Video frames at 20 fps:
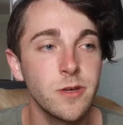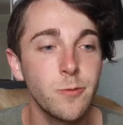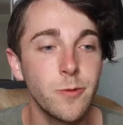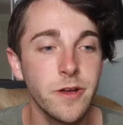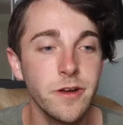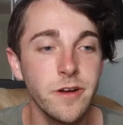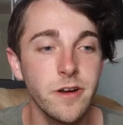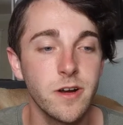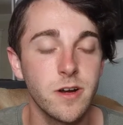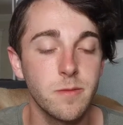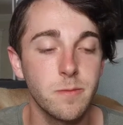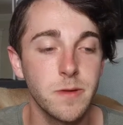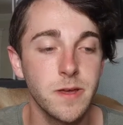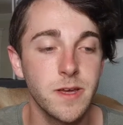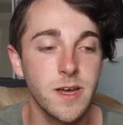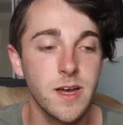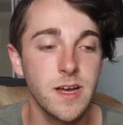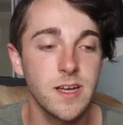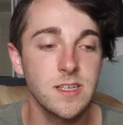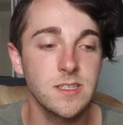really weird
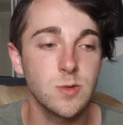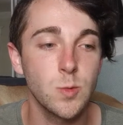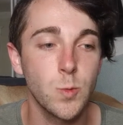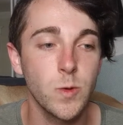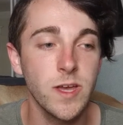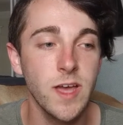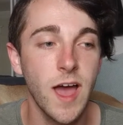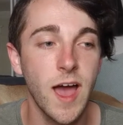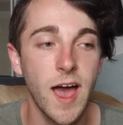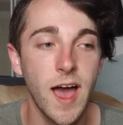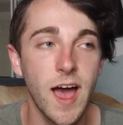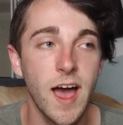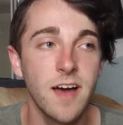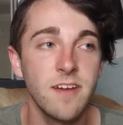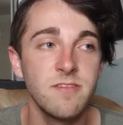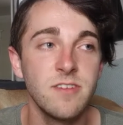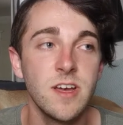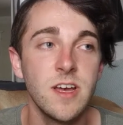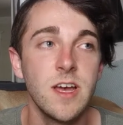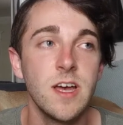because we
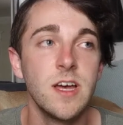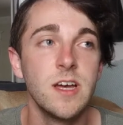have